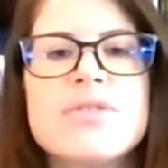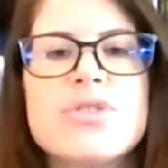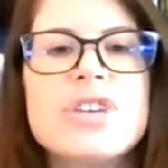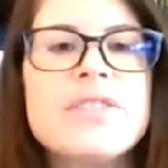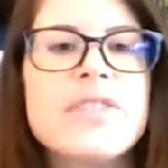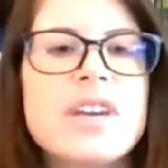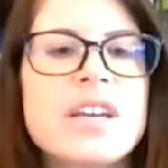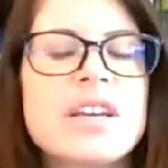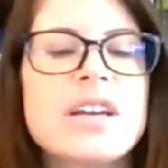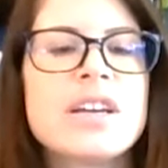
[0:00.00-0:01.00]

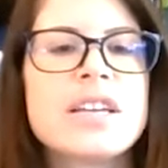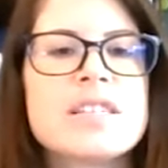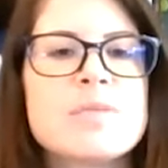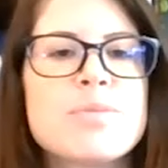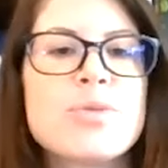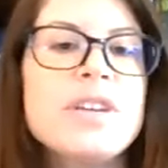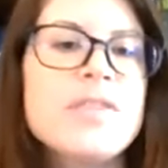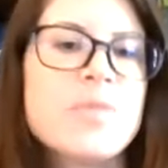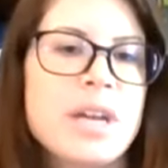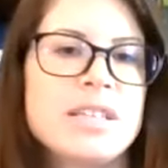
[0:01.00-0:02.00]
grieving as
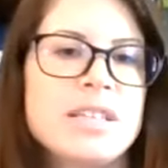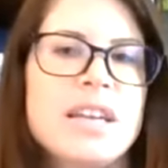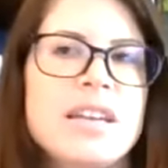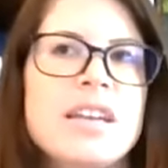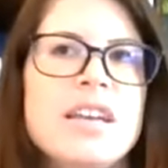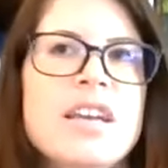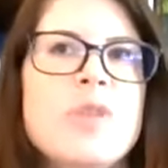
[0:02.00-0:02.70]
bereavement and